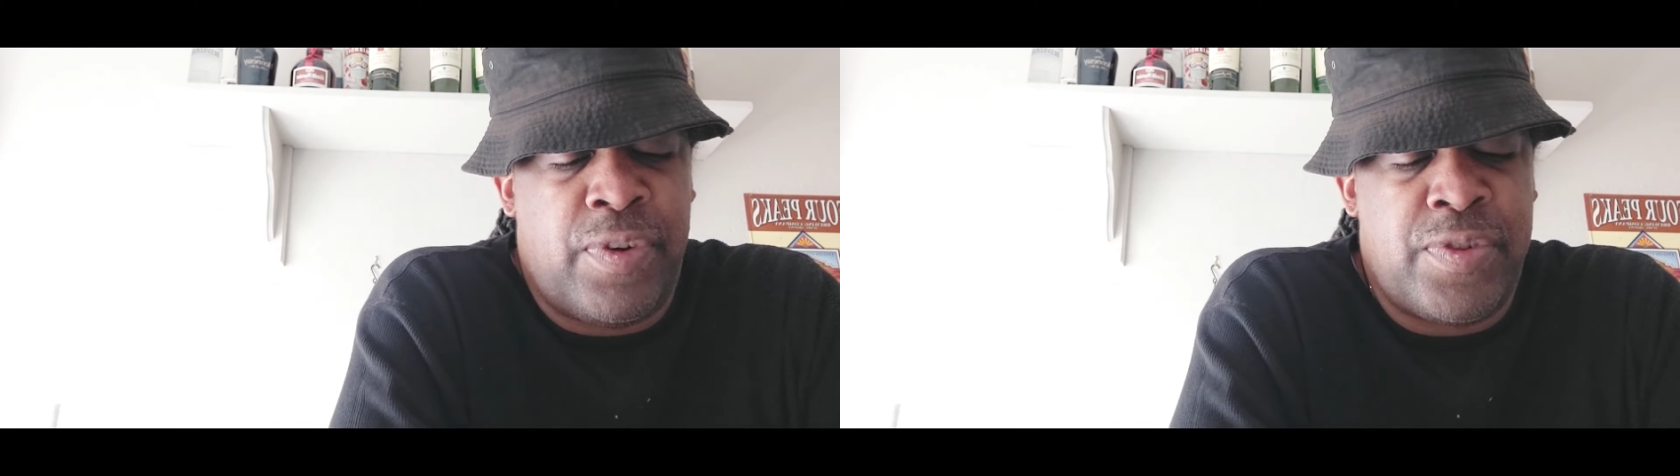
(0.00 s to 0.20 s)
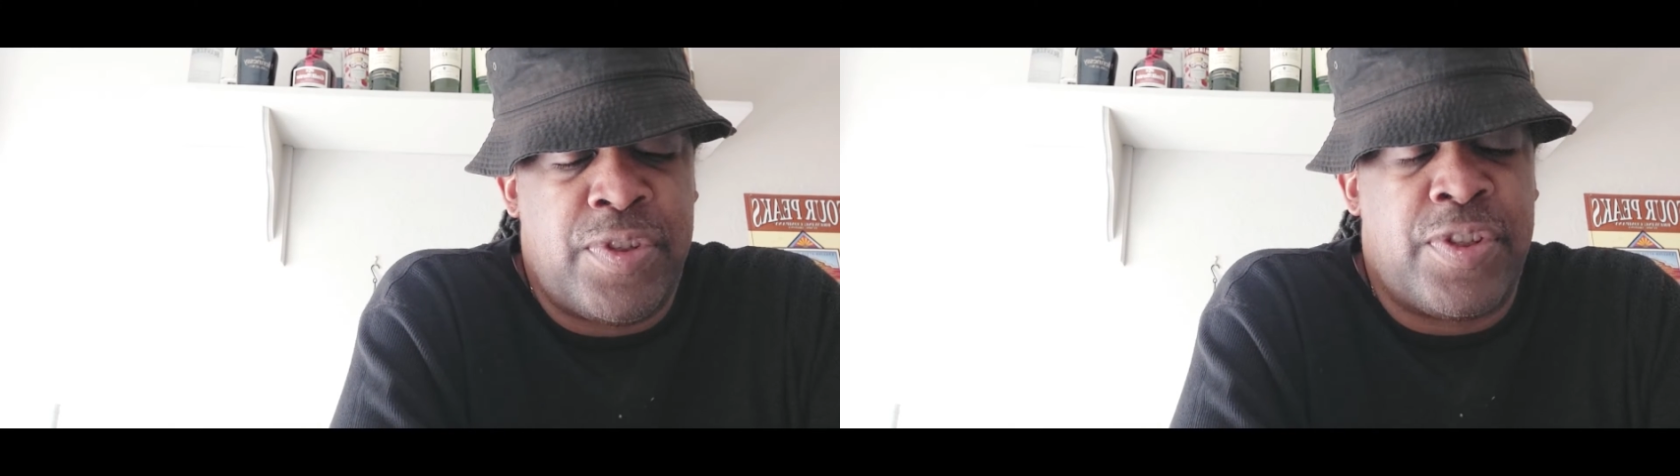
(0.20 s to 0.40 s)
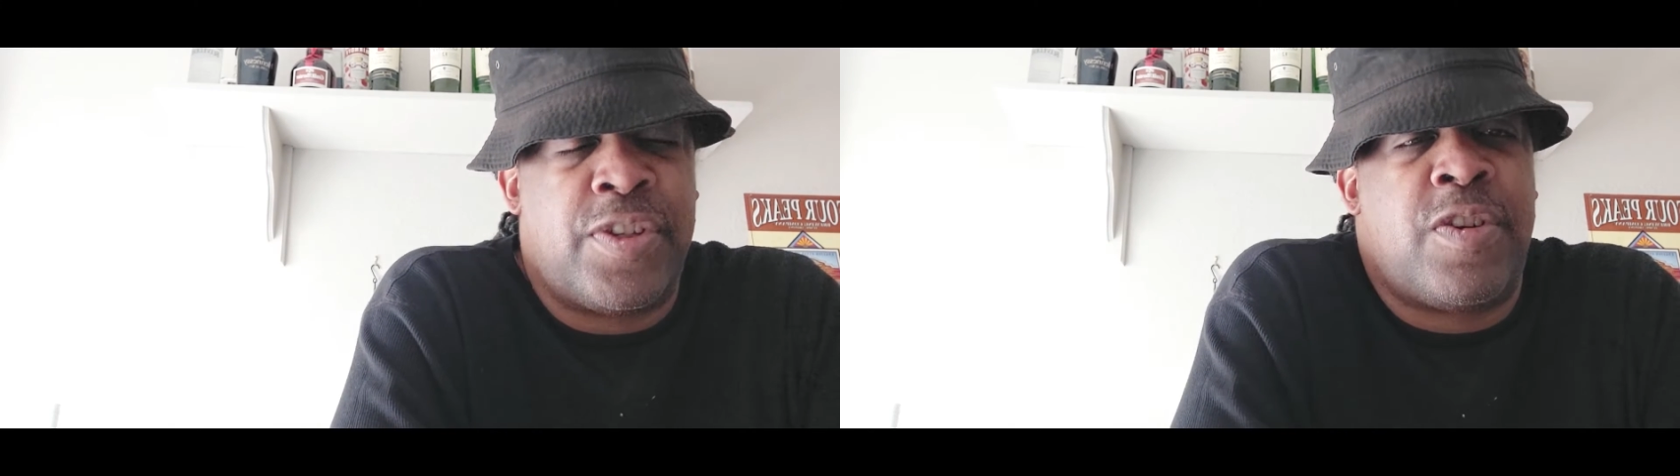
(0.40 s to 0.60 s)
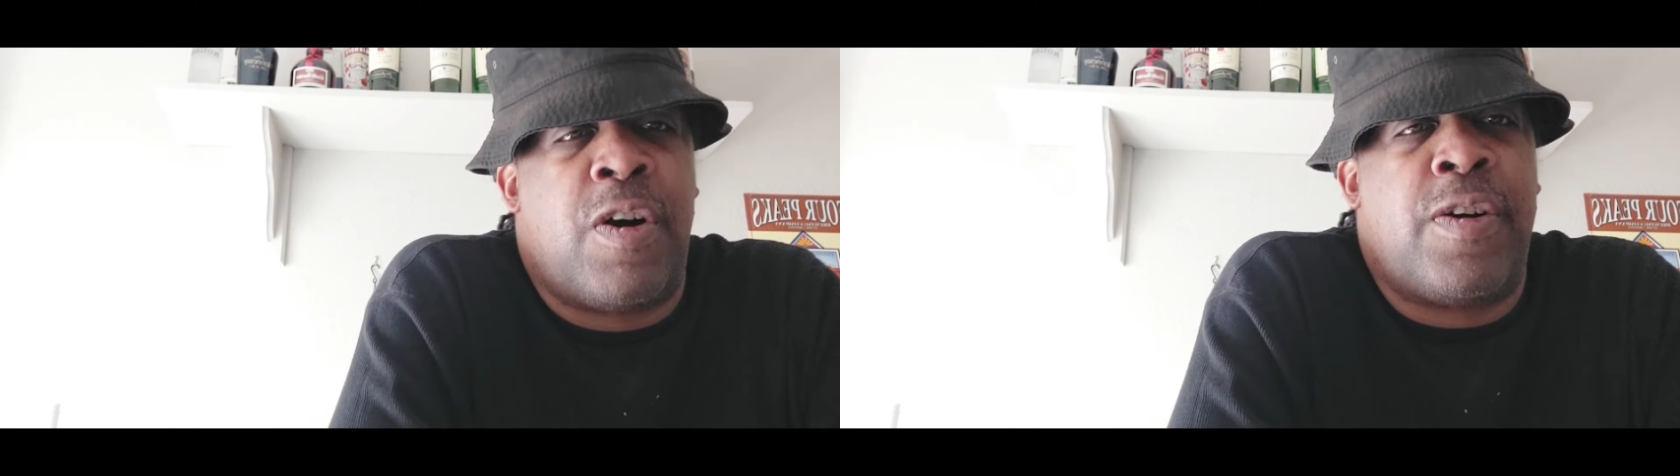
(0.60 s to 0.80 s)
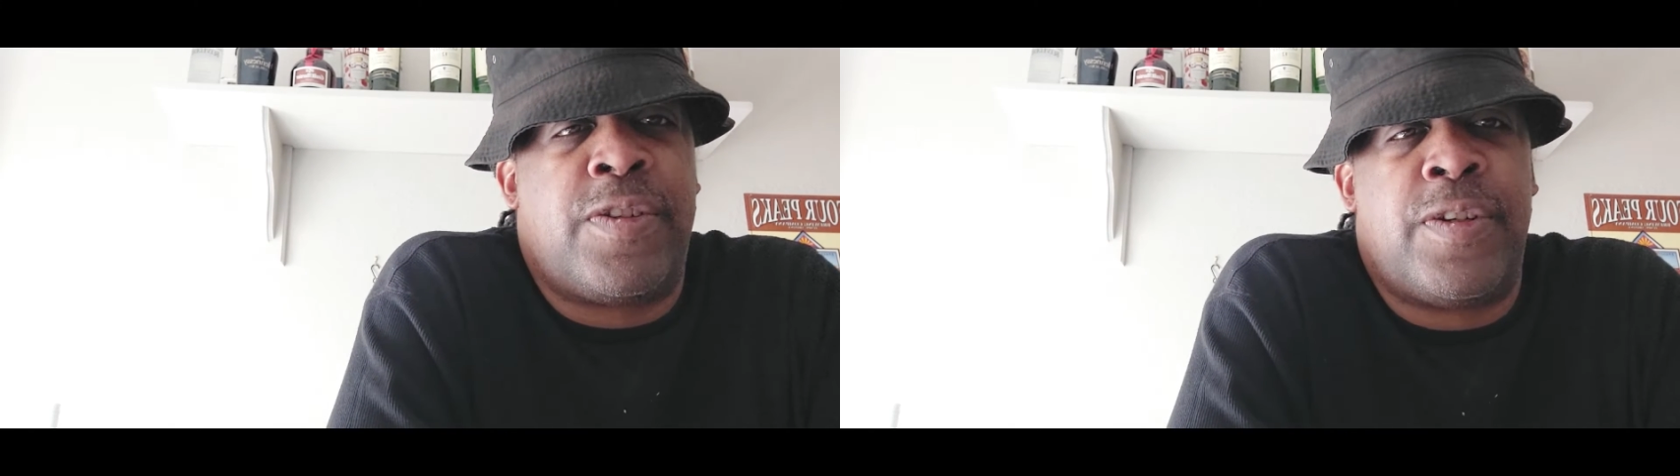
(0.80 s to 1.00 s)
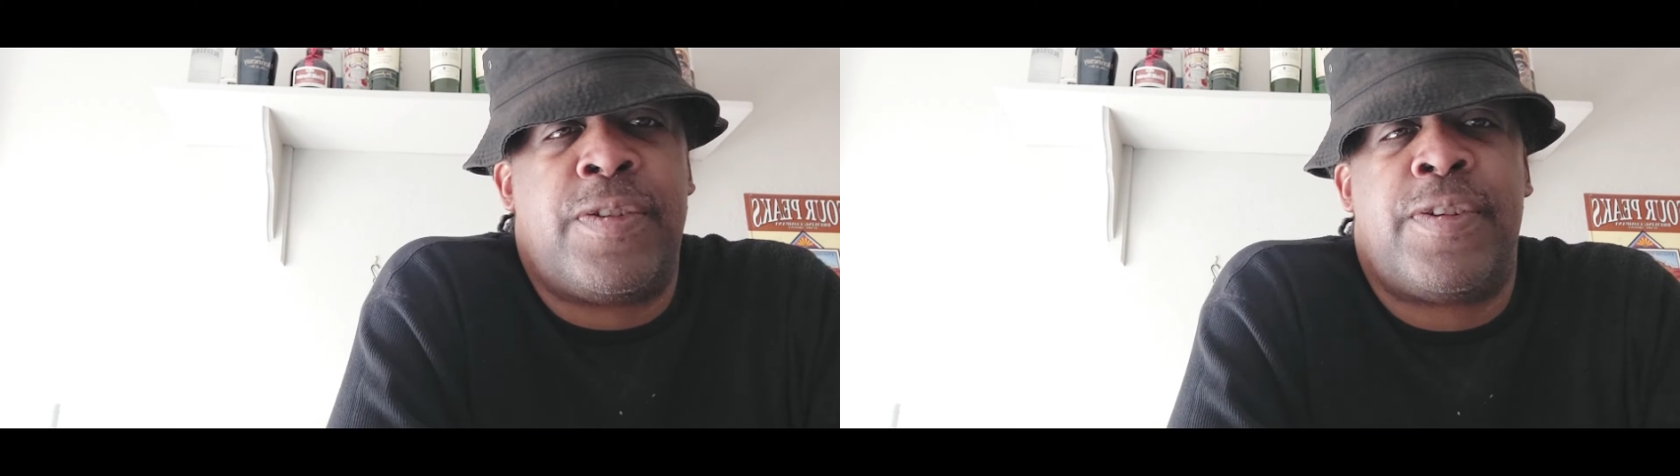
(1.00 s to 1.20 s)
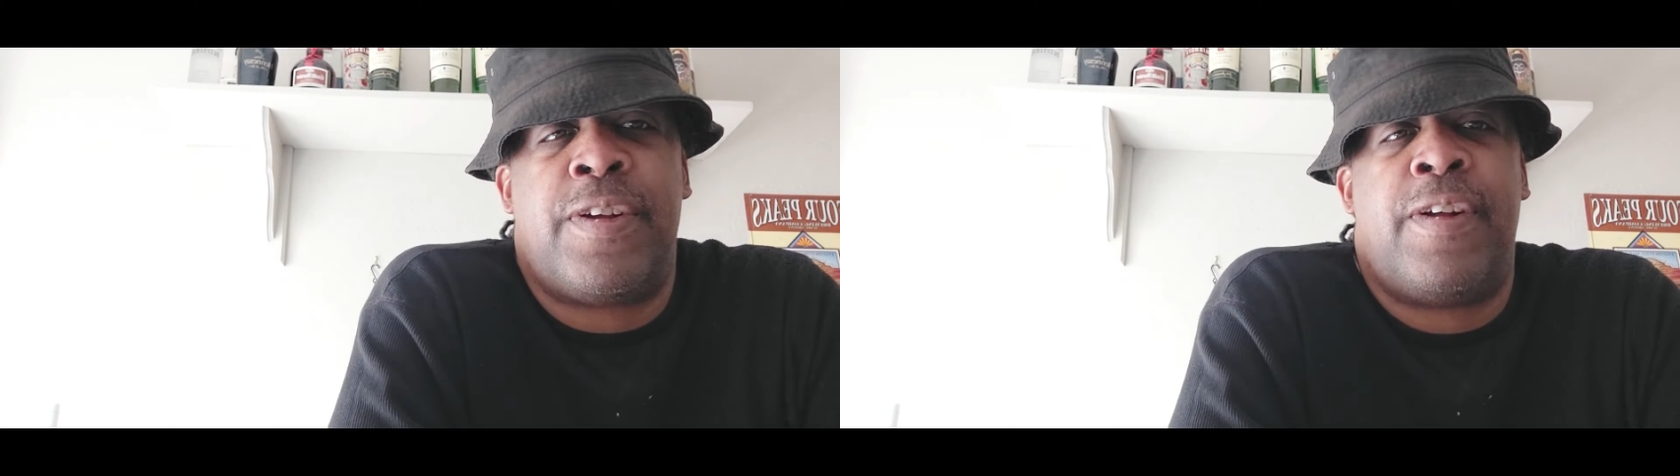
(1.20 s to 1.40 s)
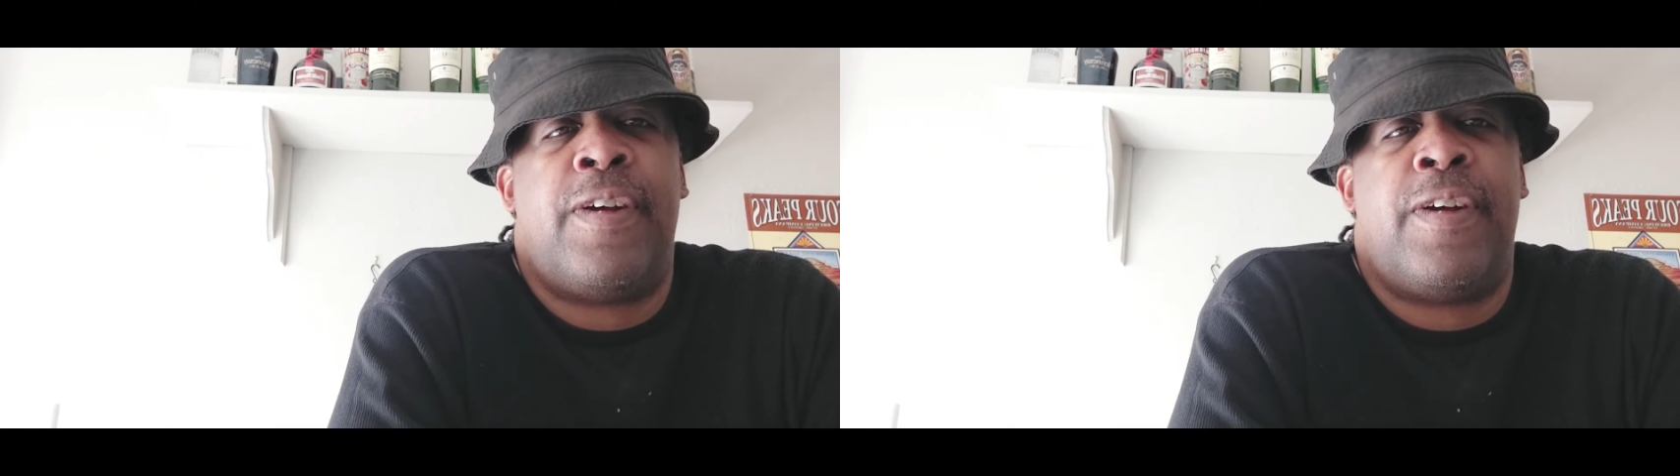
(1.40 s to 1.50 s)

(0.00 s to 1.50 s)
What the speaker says: versus the Chargers.